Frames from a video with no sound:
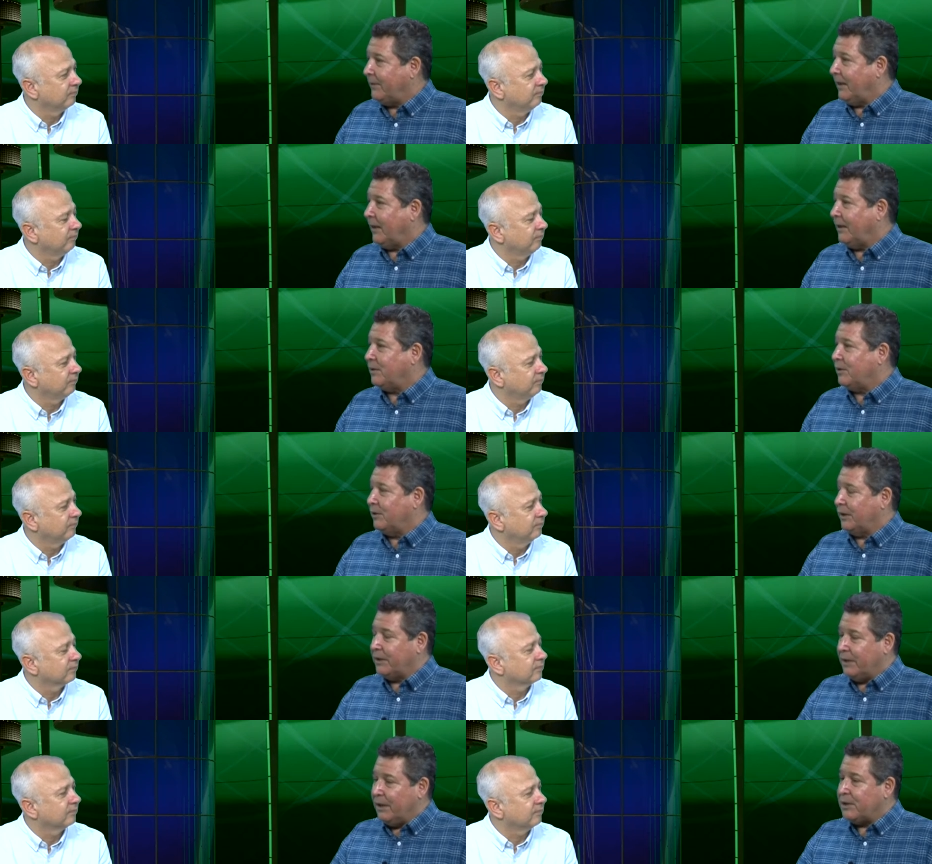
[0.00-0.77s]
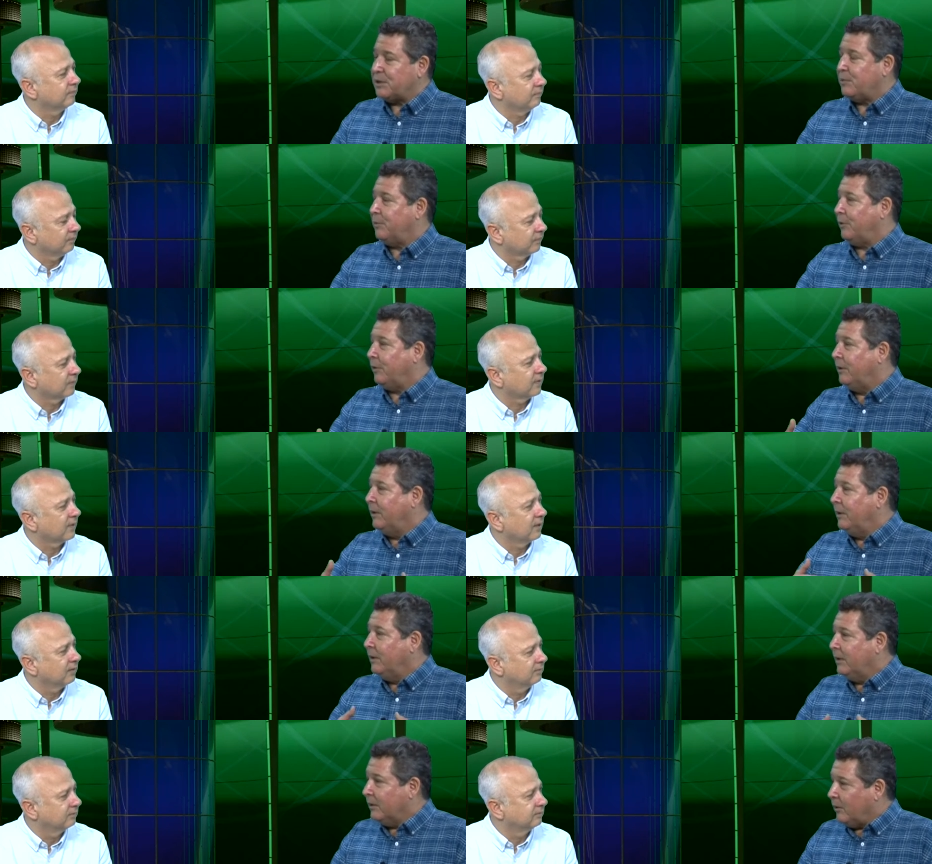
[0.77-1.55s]
Speaker 1: that. So the customer
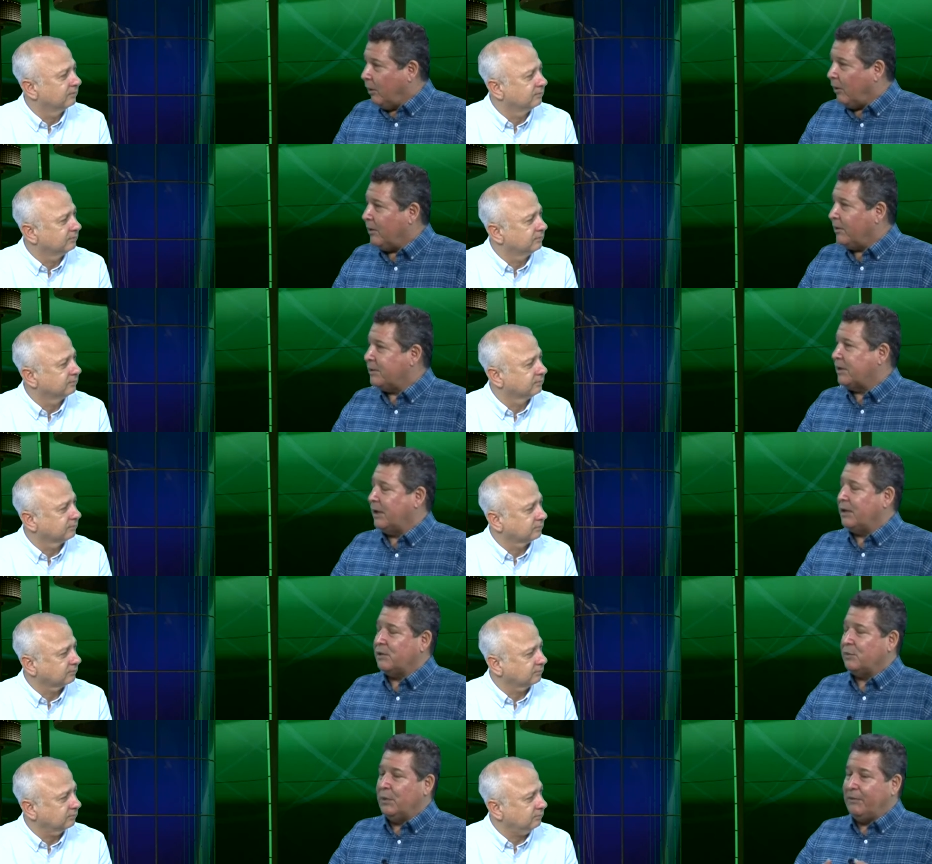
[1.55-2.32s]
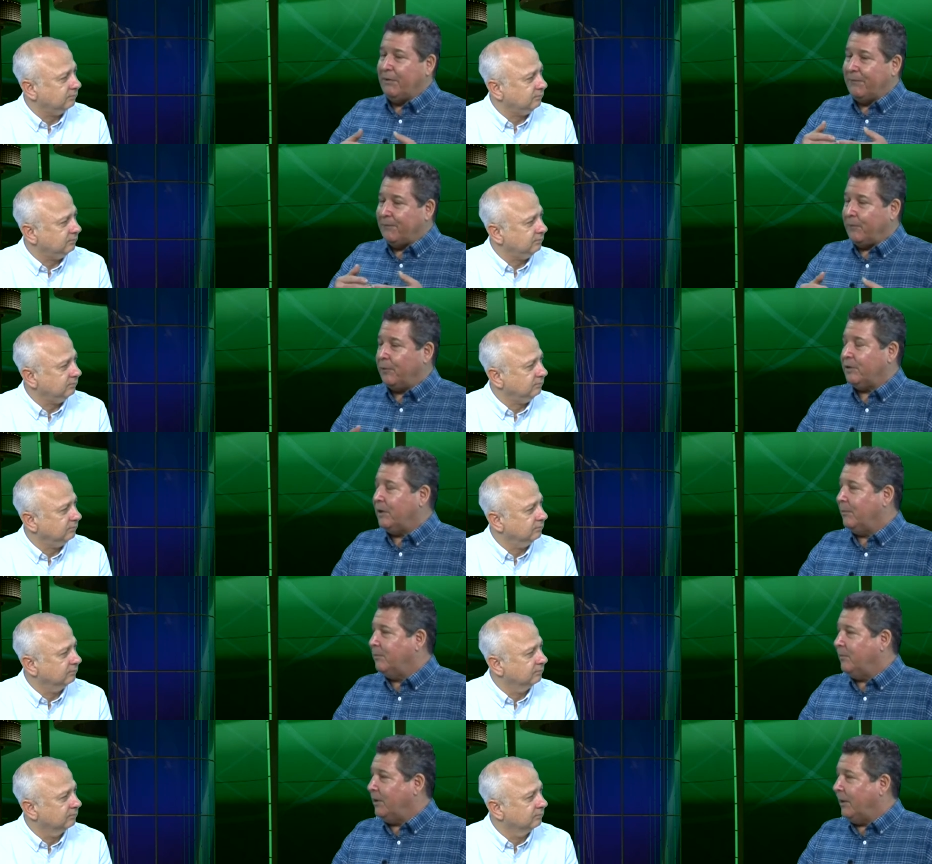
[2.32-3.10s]
calls us, we refer
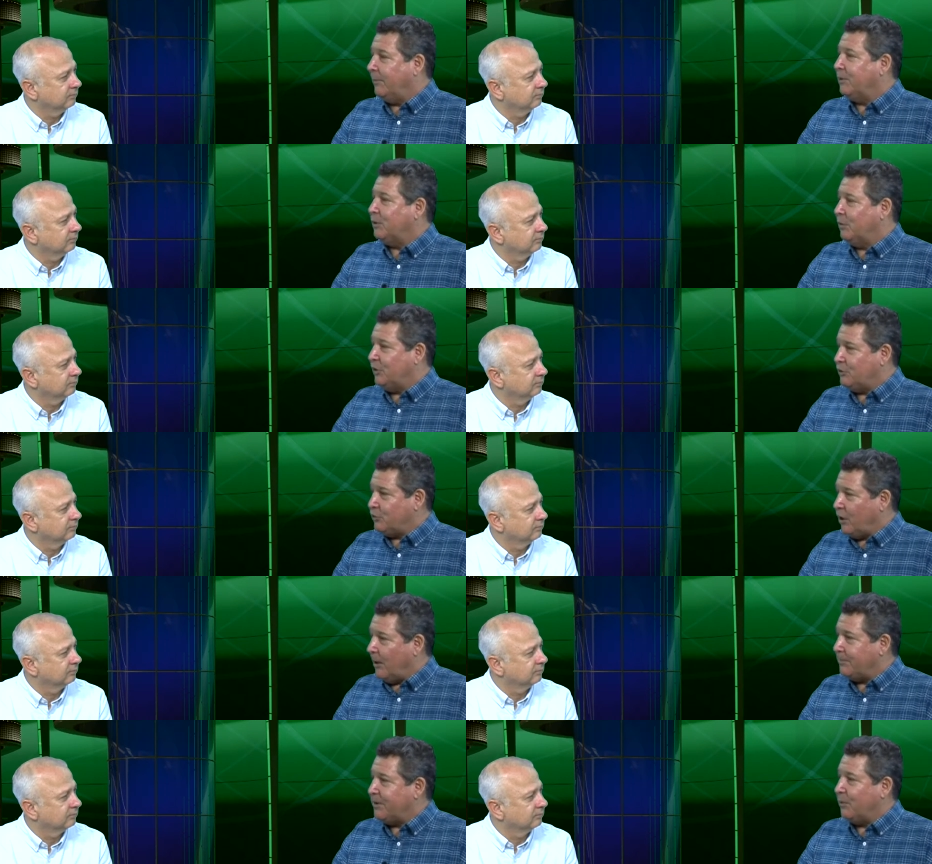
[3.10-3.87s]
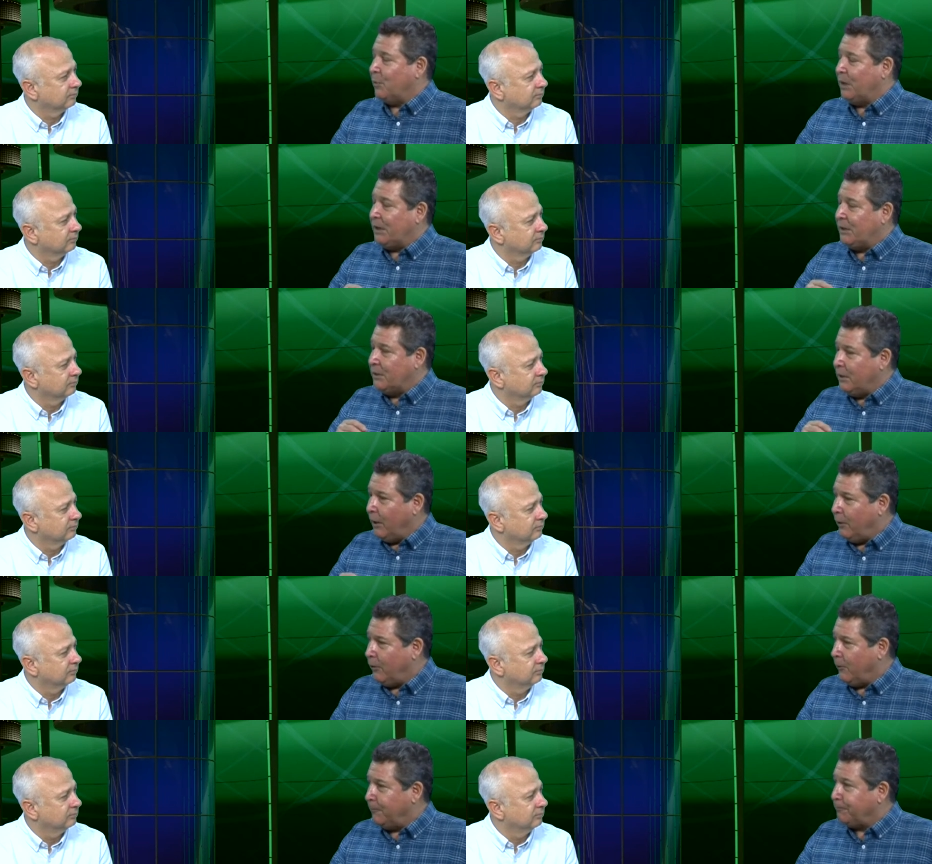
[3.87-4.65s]
to them to a shop that we
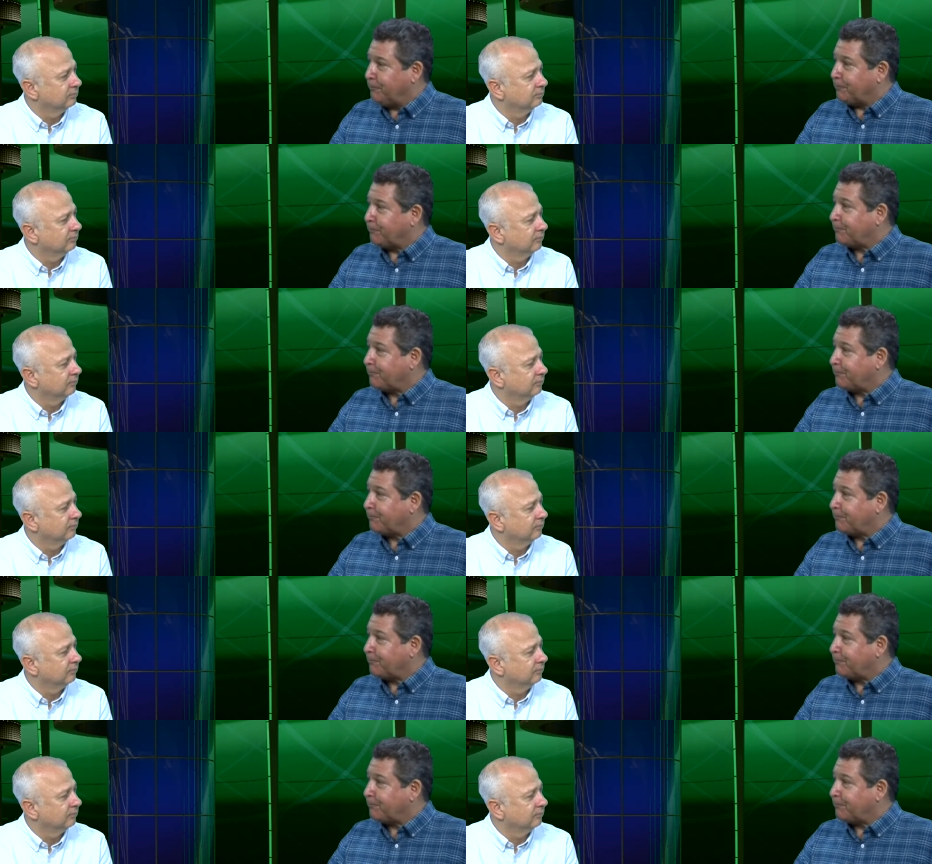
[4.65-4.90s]
know